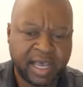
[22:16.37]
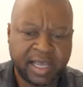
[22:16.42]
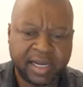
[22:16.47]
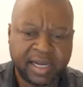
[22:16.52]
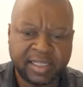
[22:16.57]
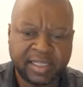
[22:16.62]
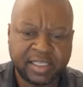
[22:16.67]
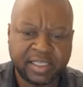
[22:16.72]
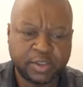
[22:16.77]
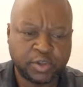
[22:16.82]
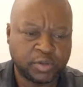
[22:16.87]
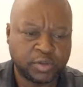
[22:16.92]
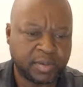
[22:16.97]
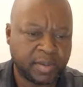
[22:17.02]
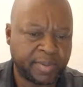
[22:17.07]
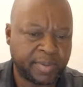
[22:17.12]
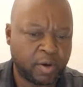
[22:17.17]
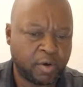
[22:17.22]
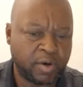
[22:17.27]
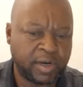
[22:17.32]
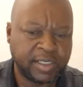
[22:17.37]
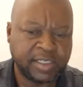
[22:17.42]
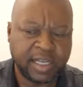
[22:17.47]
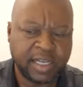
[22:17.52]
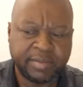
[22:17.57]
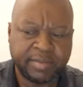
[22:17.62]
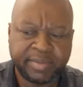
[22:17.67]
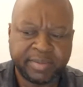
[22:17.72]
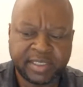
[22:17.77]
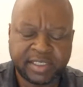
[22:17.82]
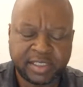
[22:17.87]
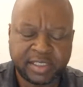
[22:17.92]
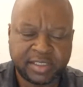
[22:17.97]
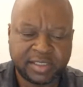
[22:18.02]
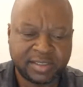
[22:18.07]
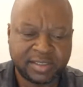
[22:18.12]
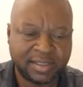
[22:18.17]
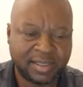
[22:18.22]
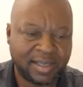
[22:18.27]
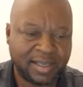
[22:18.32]
I read this newspaper on a daily
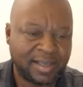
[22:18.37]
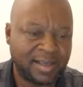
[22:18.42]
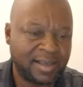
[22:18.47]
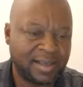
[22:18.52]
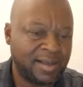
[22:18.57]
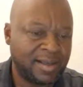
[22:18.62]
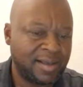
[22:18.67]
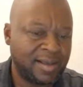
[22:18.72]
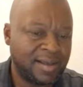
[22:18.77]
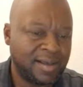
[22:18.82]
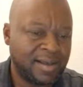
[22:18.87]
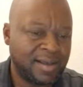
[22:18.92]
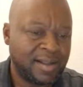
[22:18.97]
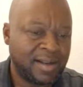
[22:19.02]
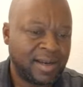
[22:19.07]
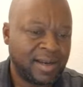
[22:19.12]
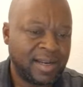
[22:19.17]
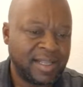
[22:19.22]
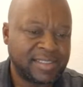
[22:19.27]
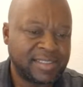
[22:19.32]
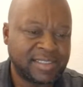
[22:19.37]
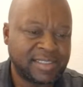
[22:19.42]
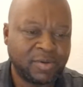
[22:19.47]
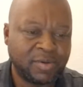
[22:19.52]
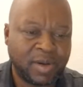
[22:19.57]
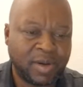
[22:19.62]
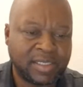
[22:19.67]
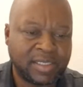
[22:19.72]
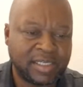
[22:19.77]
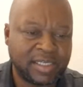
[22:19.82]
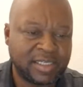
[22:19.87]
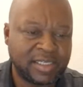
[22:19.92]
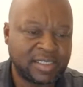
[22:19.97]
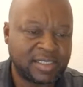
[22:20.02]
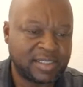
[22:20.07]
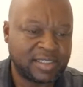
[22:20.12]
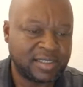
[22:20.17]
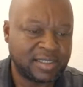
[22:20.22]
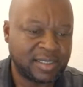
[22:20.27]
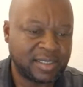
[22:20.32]
basis. Let's see what
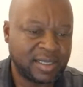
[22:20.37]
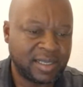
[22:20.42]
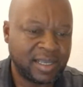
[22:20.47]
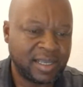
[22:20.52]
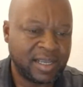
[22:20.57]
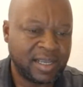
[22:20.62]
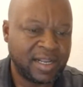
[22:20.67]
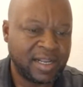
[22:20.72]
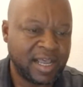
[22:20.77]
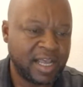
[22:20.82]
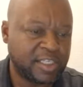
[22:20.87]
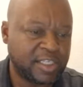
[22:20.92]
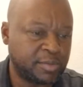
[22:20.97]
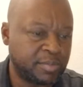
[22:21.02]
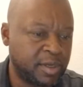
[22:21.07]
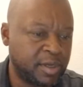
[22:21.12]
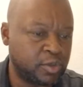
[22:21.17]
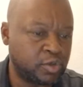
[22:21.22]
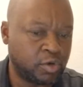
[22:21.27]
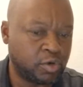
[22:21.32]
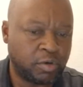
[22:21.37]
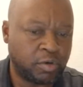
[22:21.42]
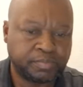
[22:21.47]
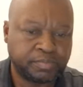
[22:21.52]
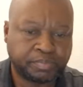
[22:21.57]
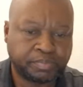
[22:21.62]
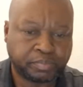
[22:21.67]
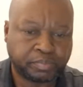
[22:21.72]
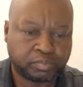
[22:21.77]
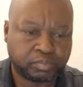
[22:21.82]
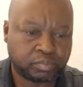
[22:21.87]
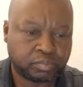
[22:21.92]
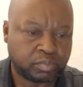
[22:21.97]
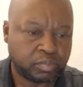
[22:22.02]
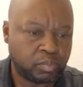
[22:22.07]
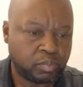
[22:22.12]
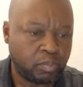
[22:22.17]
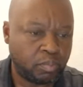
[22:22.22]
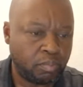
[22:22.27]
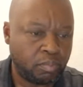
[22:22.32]
is in H Metro
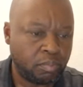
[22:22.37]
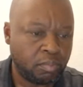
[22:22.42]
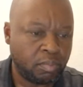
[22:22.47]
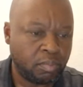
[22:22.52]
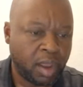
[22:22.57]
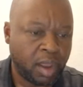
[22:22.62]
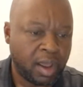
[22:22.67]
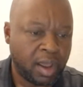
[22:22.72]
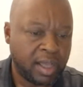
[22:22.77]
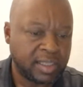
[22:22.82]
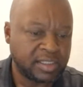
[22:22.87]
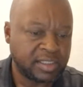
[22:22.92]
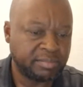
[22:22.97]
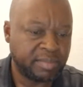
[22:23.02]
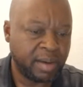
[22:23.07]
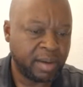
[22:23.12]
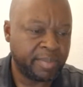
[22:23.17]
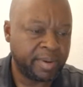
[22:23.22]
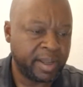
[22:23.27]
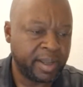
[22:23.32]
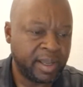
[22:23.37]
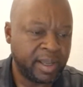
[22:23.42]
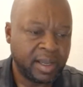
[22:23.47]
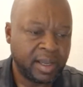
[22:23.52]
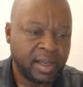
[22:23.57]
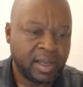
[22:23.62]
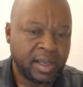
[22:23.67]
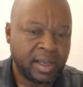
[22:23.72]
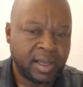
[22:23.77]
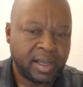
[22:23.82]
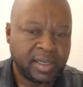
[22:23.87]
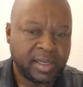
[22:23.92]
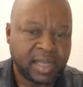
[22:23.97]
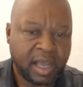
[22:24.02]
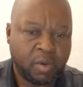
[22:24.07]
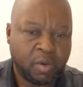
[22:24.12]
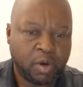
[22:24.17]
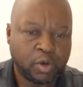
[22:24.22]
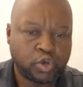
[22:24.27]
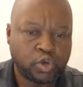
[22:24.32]
Zimbabwe, and
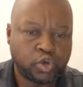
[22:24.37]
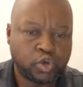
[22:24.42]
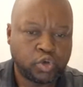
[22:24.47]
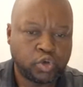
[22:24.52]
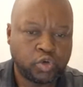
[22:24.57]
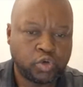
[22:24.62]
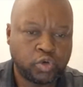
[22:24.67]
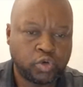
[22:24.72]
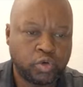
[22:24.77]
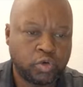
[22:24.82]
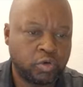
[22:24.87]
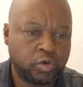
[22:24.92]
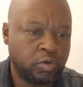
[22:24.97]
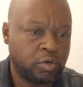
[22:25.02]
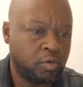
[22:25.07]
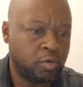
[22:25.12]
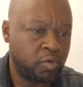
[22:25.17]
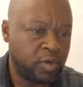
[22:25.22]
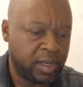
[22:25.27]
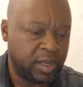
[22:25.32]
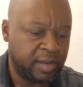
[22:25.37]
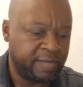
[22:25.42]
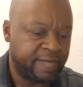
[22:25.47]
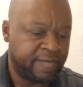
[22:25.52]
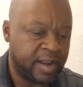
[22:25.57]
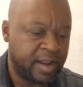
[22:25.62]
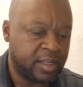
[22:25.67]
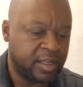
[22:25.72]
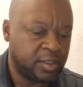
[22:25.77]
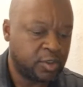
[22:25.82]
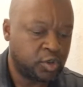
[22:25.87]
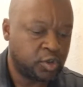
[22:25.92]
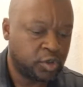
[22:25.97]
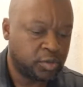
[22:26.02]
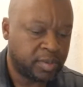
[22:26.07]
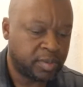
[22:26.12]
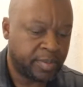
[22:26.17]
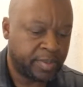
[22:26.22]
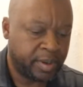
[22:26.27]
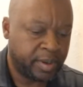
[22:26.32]
I want to quickly find this
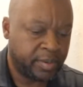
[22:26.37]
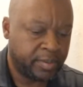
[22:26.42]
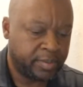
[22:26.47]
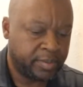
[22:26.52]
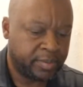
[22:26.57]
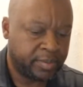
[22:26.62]
newspaper.